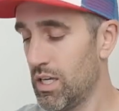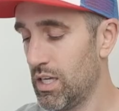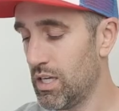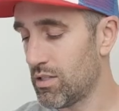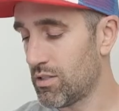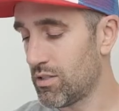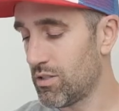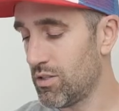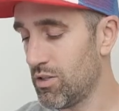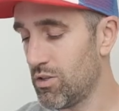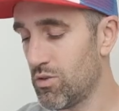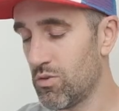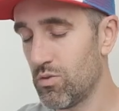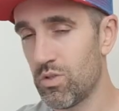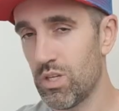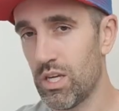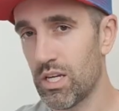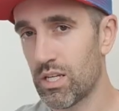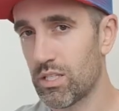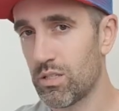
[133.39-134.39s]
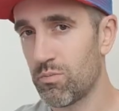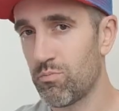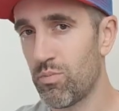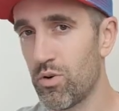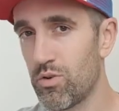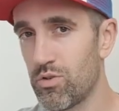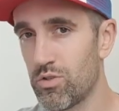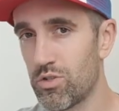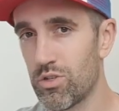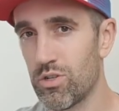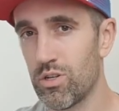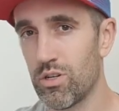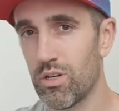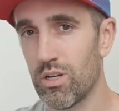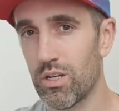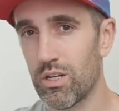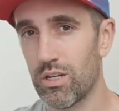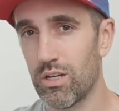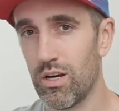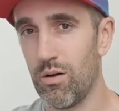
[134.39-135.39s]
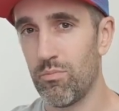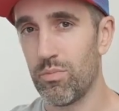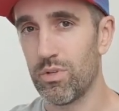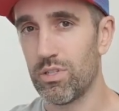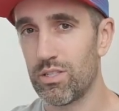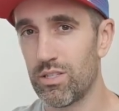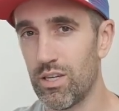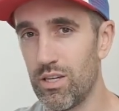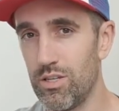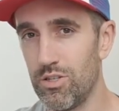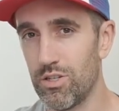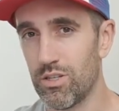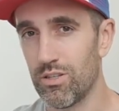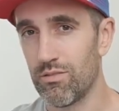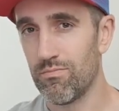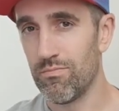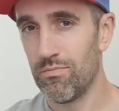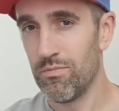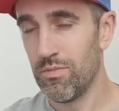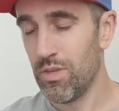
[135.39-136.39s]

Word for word: is to use exposure compensation.